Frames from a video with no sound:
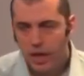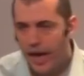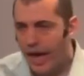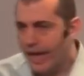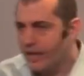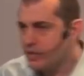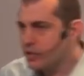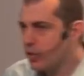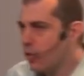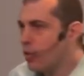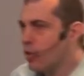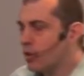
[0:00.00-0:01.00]
At its
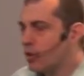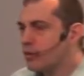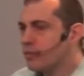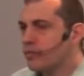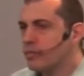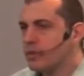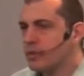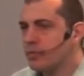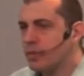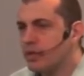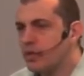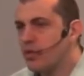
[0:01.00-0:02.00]
core,
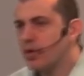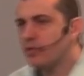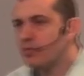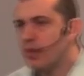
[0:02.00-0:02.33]
Bitcoin